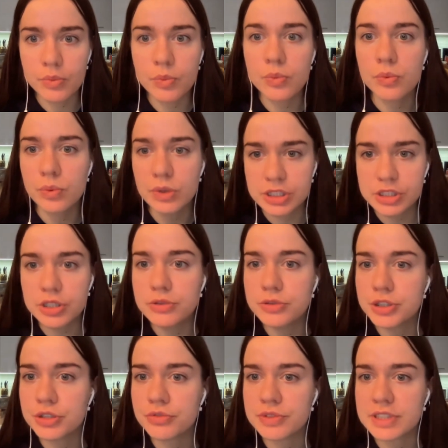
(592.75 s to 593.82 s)
one
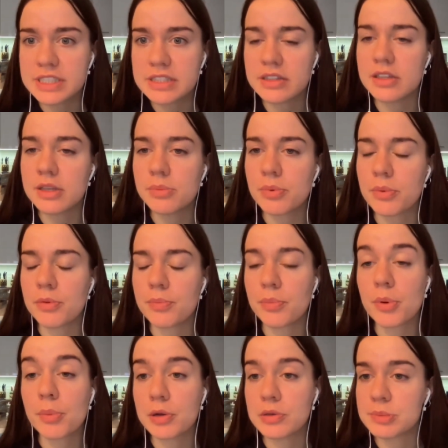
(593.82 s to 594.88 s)
solution recently
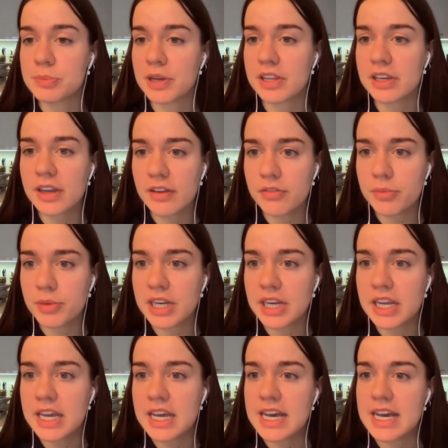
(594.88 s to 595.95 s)
proposed by the government
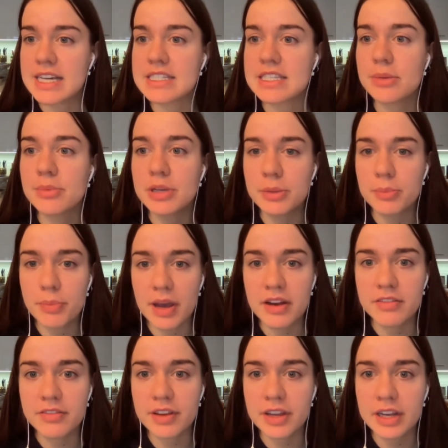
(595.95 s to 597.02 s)
has limited
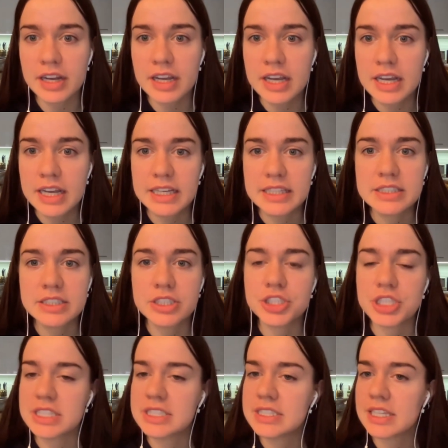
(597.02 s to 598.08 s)
benefit. It
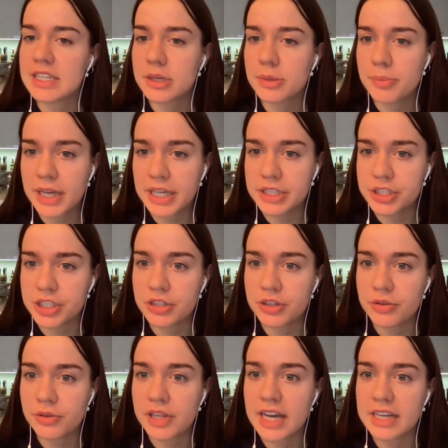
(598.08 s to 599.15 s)
suggested that a patient
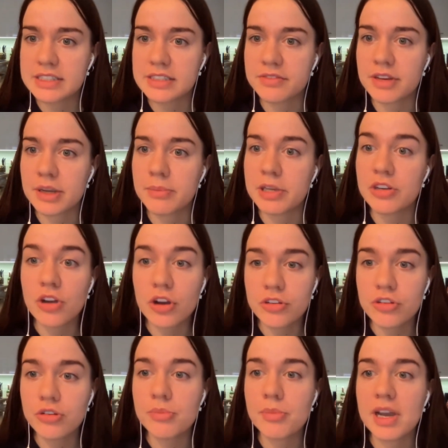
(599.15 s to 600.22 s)
who lacks a family
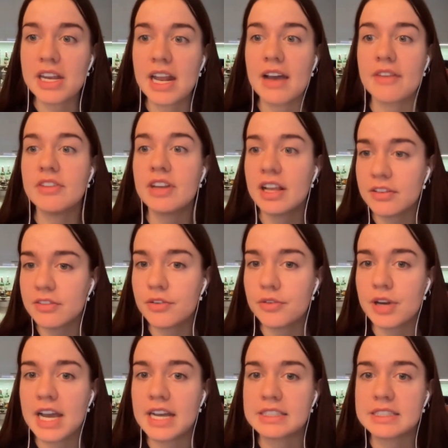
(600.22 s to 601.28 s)
doctor might have
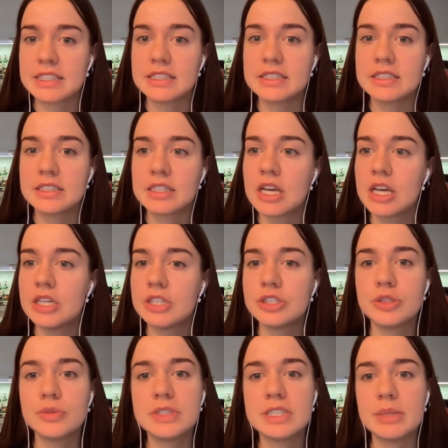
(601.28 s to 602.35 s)
telephone access
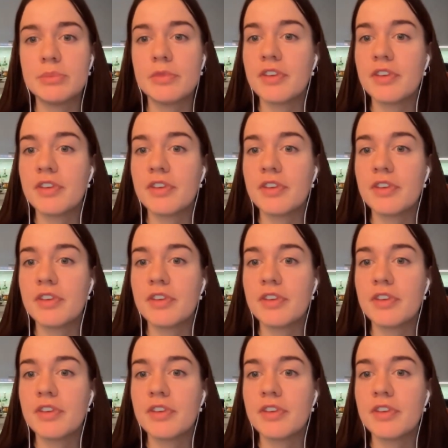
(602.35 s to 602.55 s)
to a team of